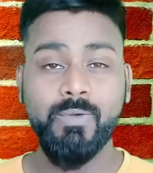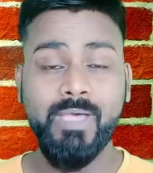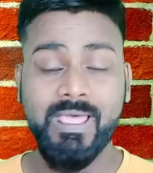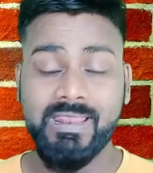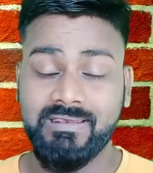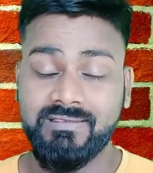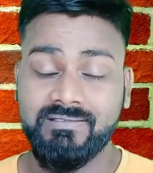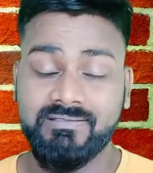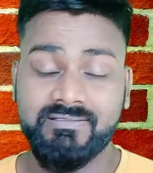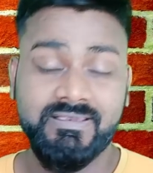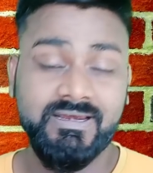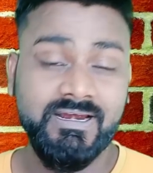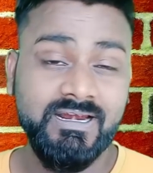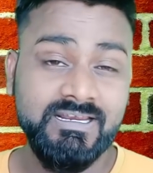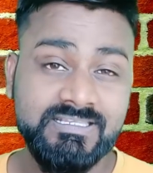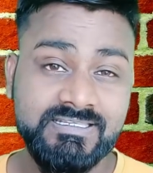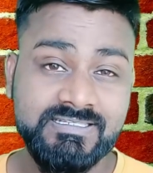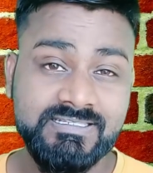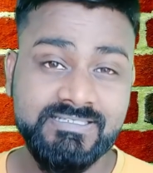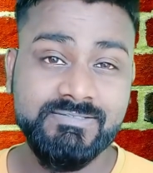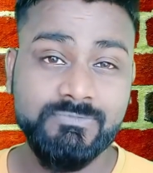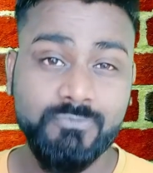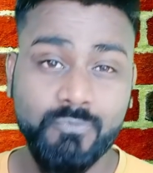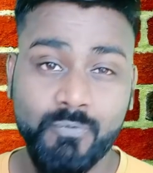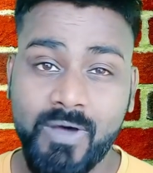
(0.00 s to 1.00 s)
Well,
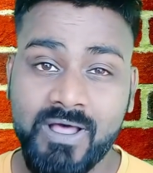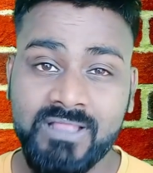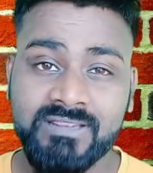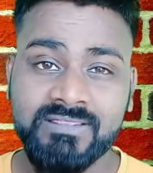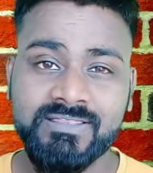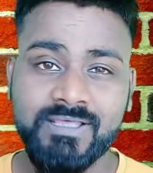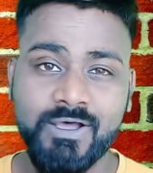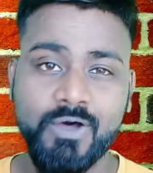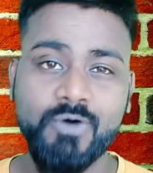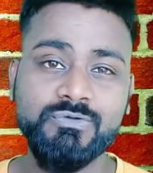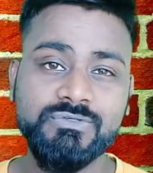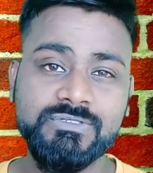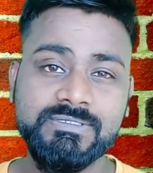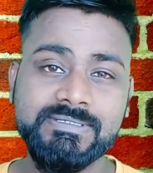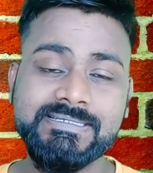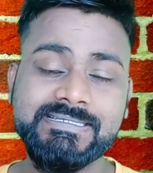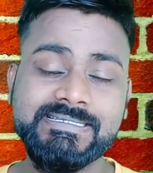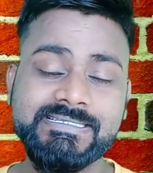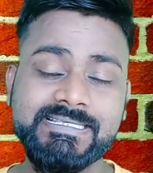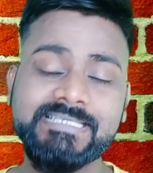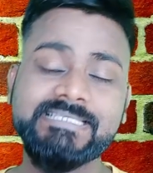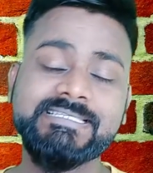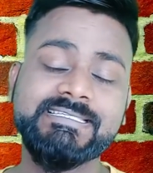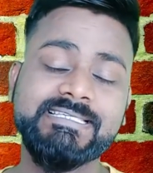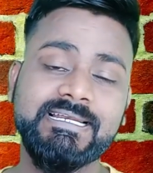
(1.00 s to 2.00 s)
there's
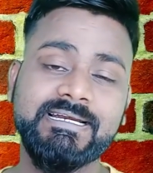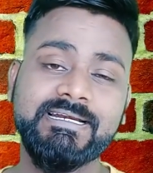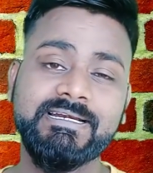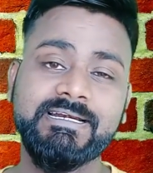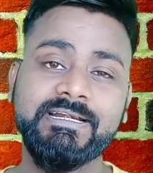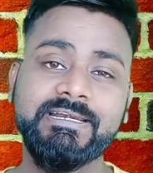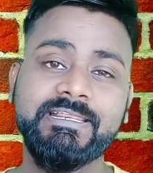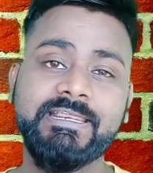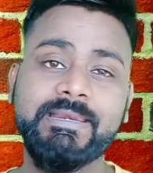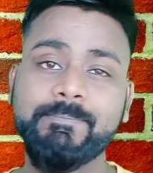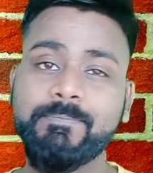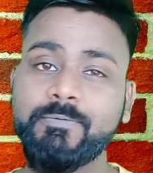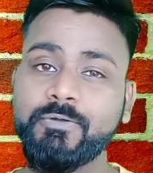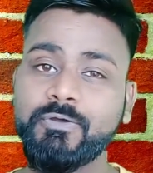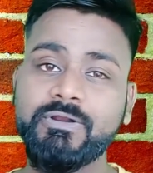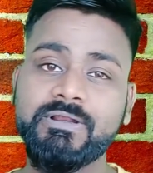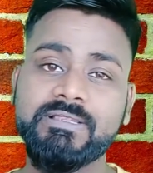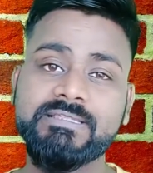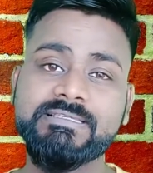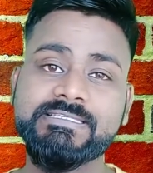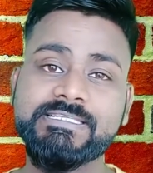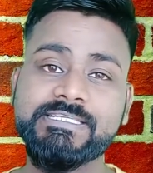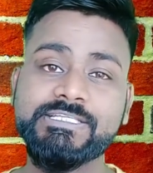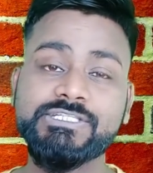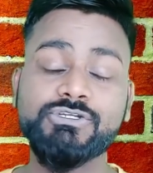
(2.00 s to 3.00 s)
1,600
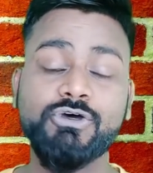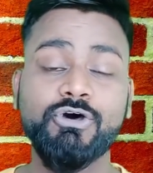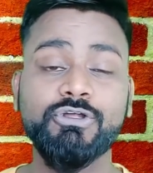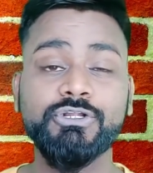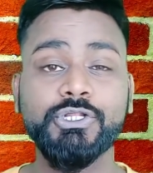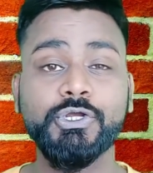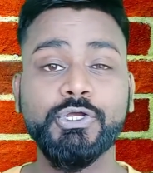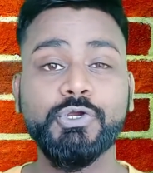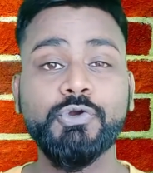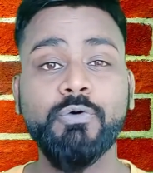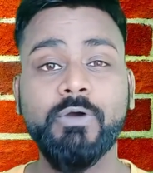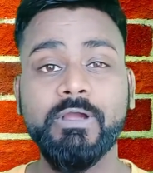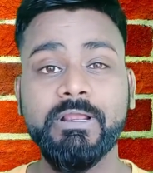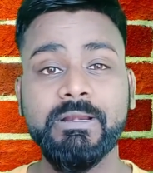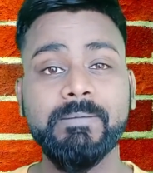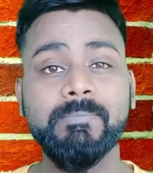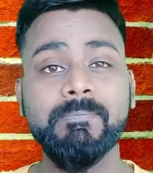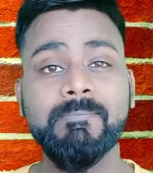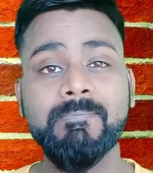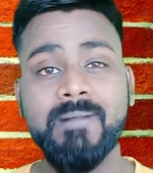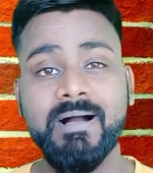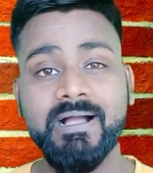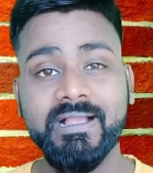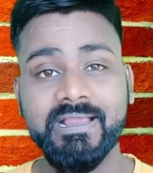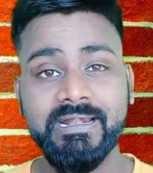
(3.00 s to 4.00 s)
cryptocurrencies on the coin
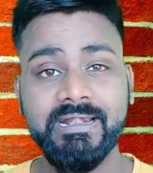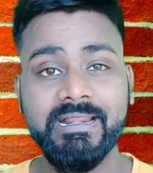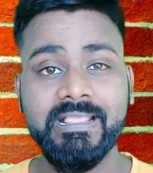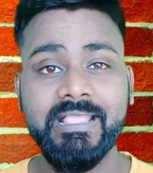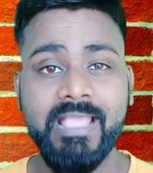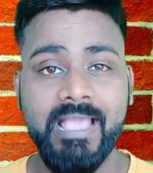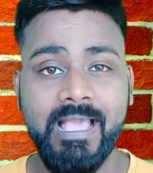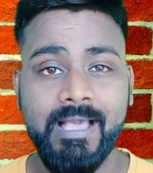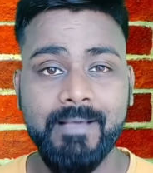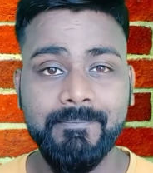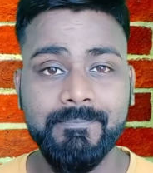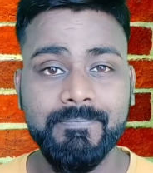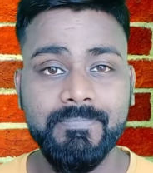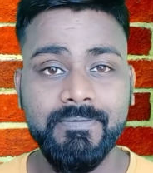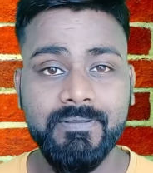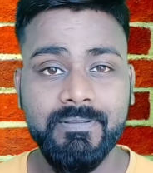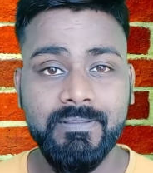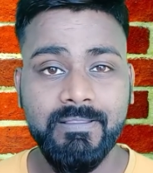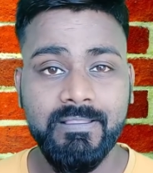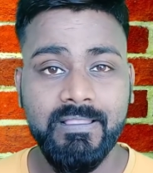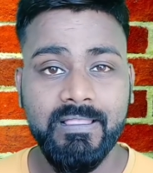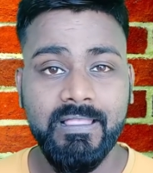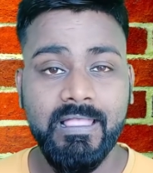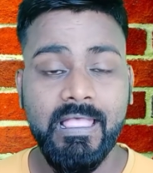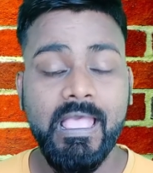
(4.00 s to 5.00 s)
market cap.
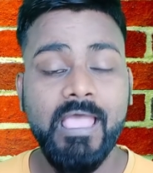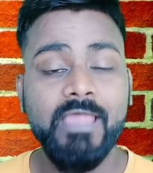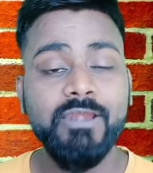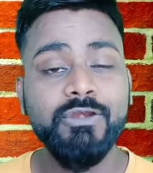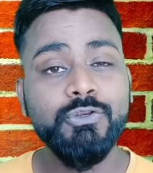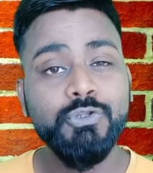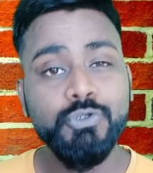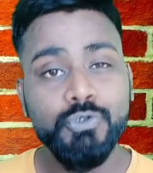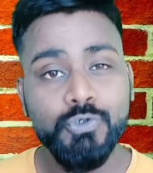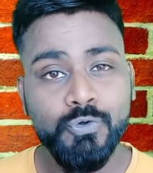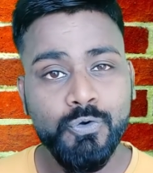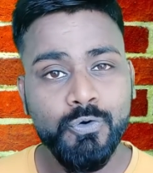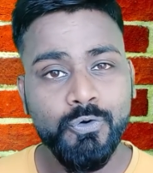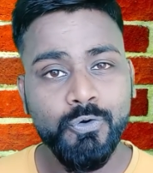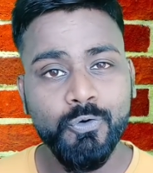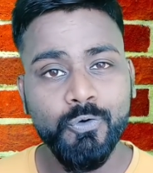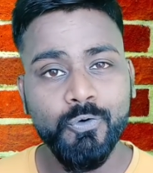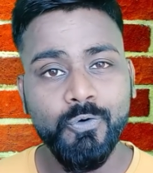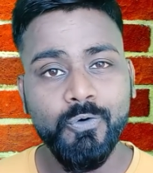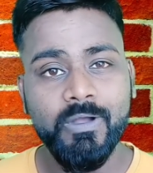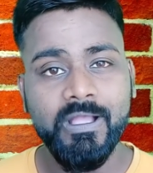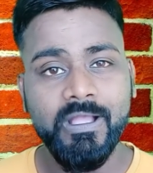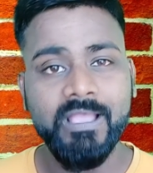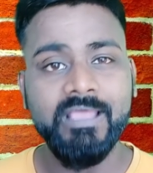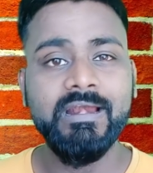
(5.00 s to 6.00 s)
And you
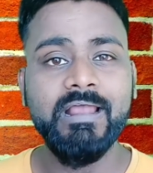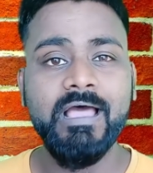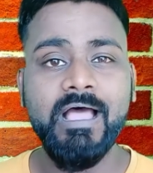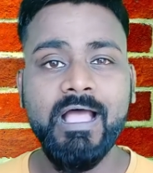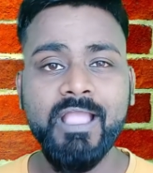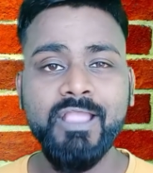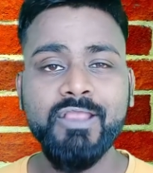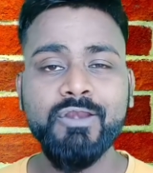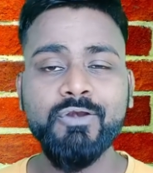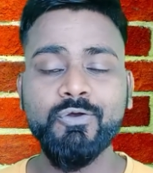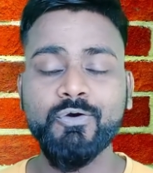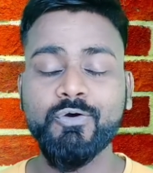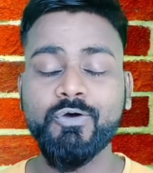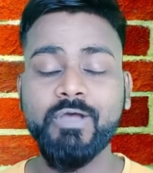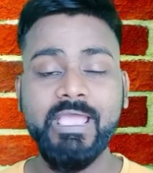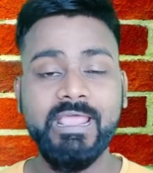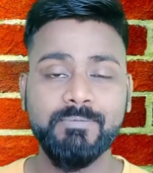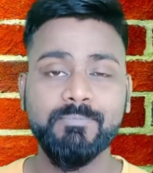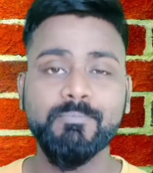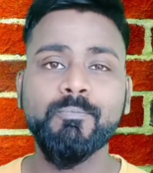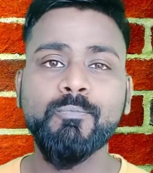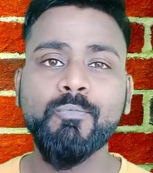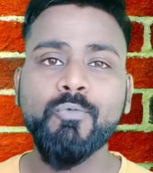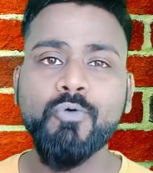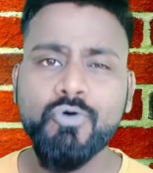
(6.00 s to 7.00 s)
know, and I know,
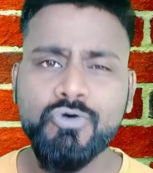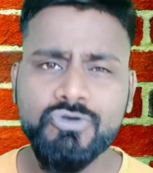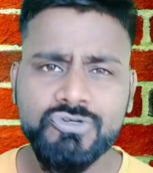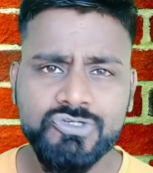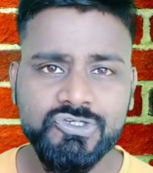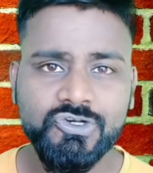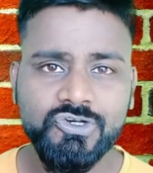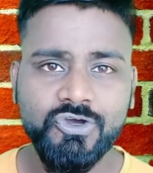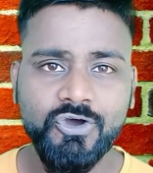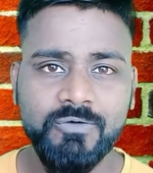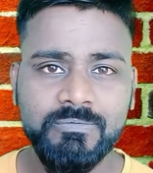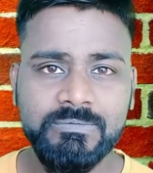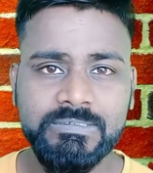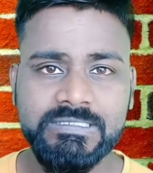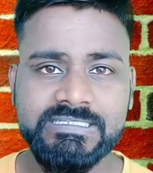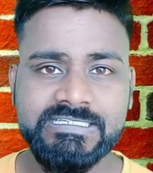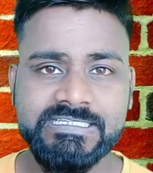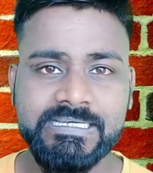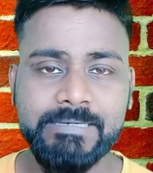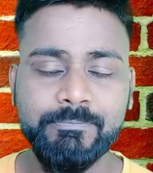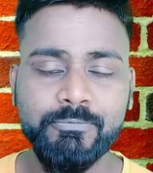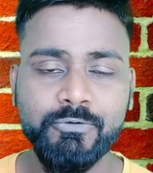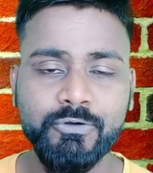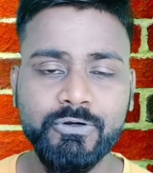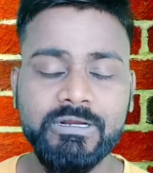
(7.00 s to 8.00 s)
most of these
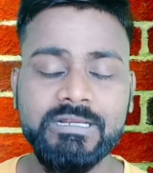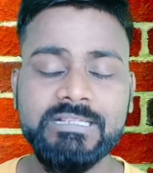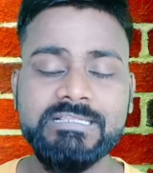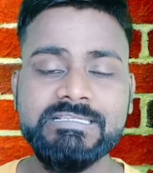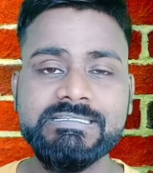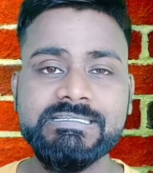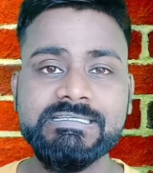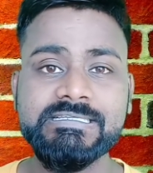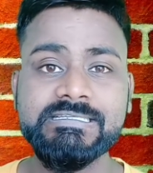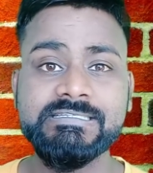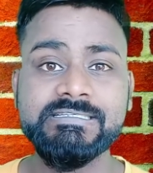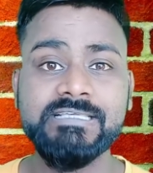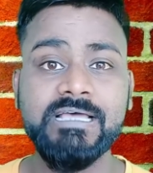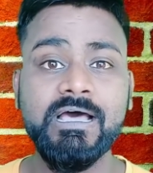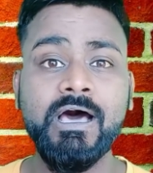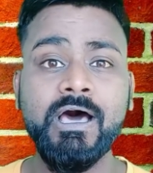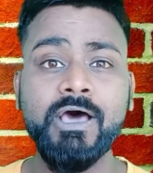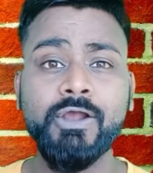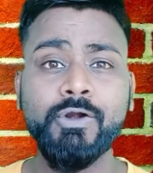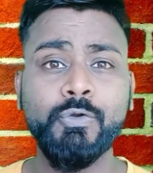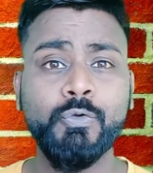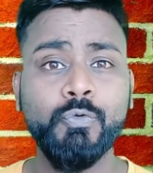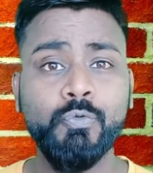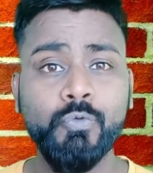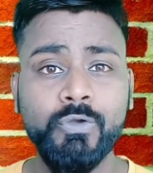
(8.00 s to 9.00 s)
cryptocurrencies
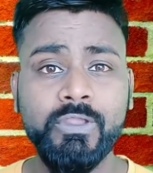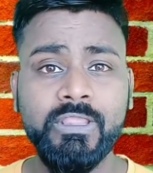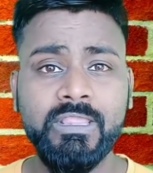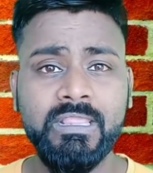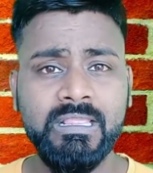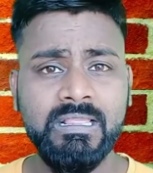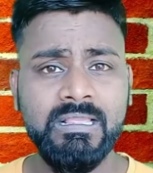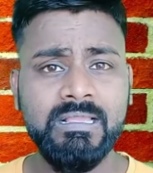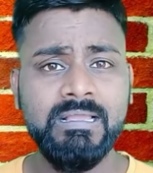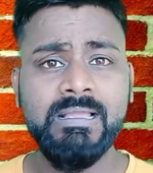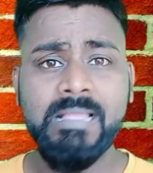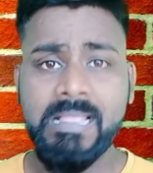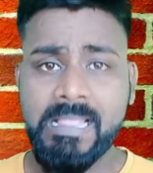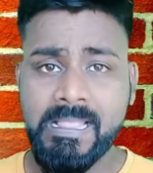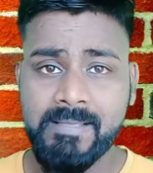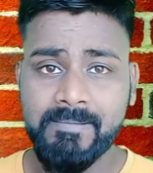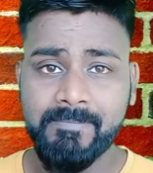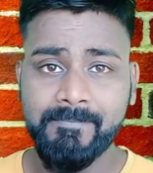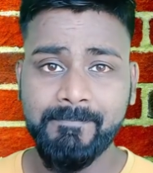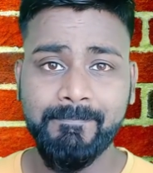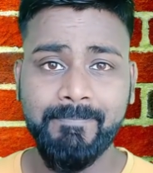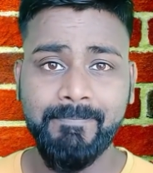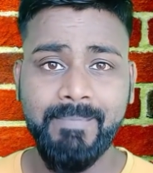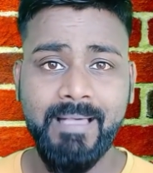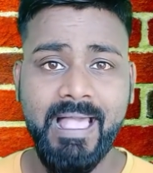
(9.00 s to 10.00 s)
are going
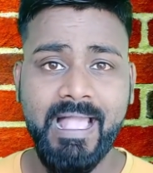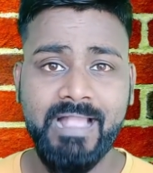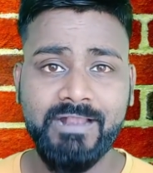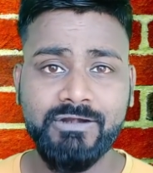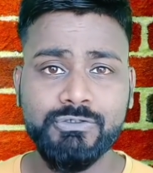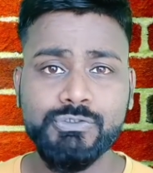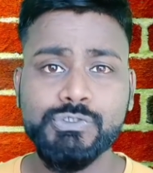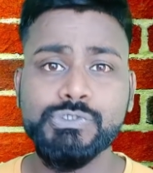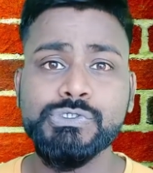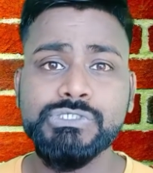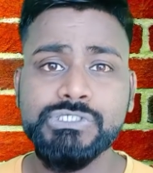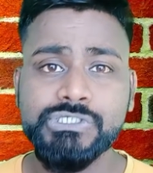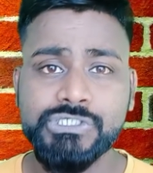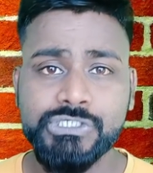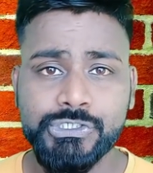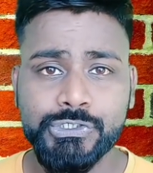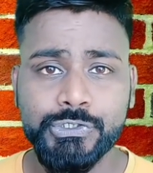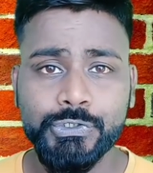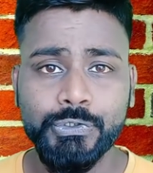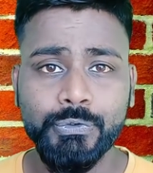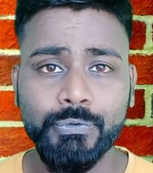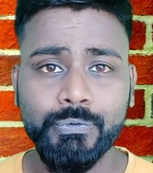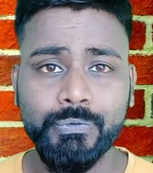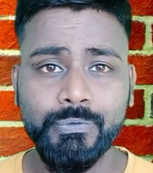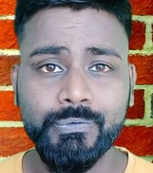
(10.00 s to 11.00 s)
back to
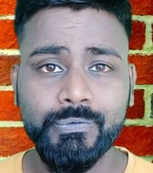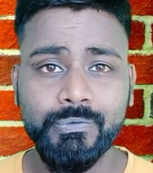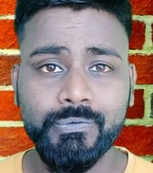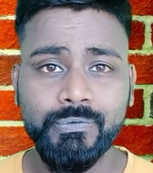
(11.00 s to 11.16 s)
zero.